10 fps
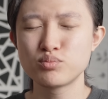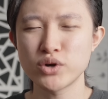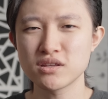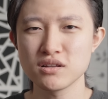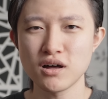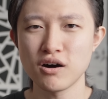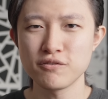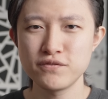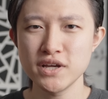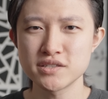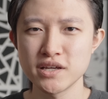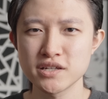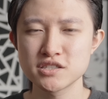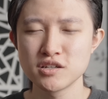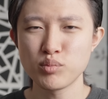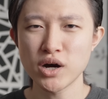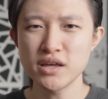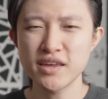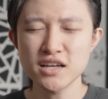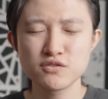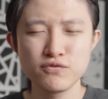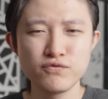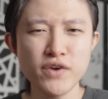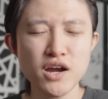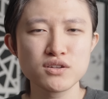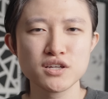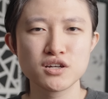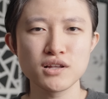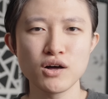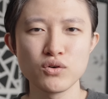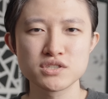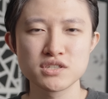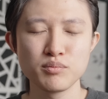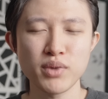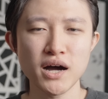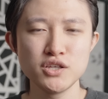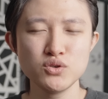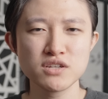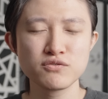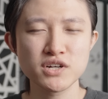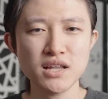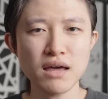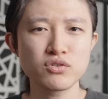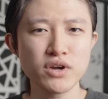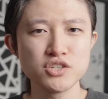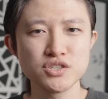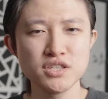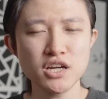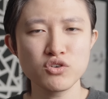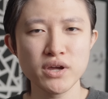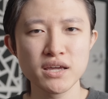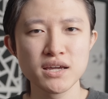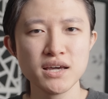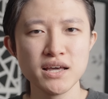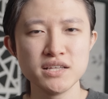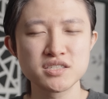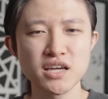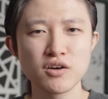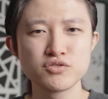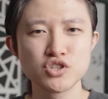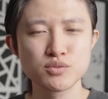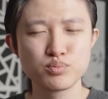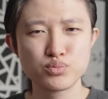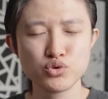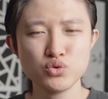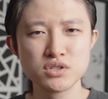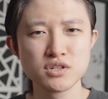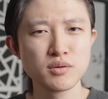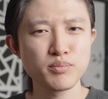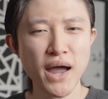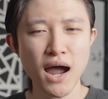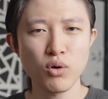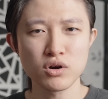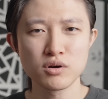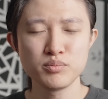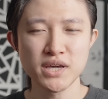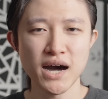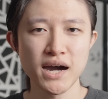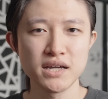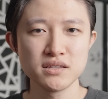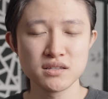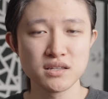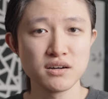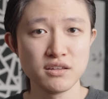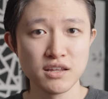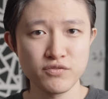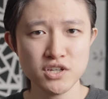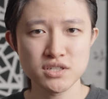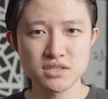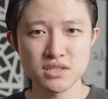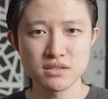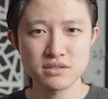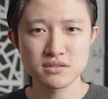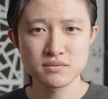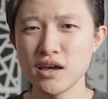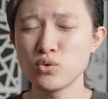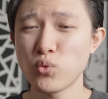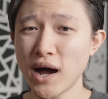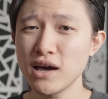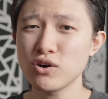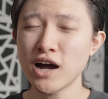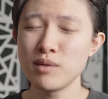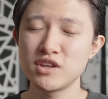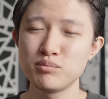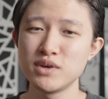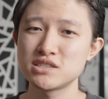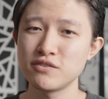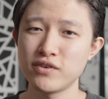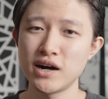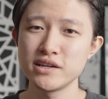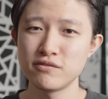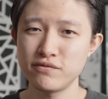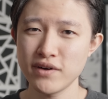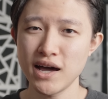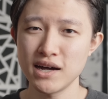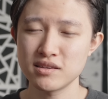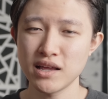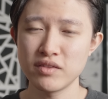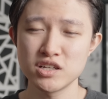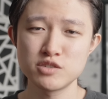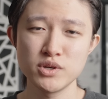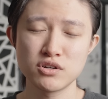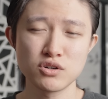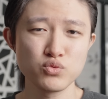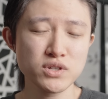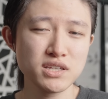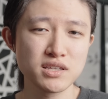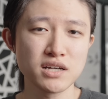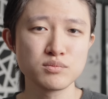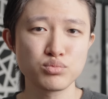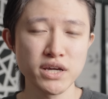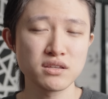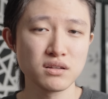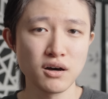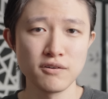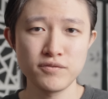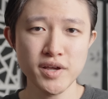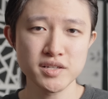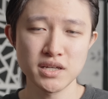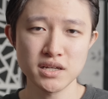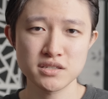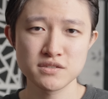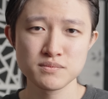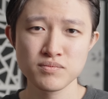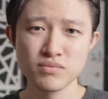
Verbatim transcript: break the law of physics, but it gets fairly close by using clever engineering instead of just brute power behind the inefficiencies. And while I'm demystifying the fact that the speaker really doesn't break the law of physics,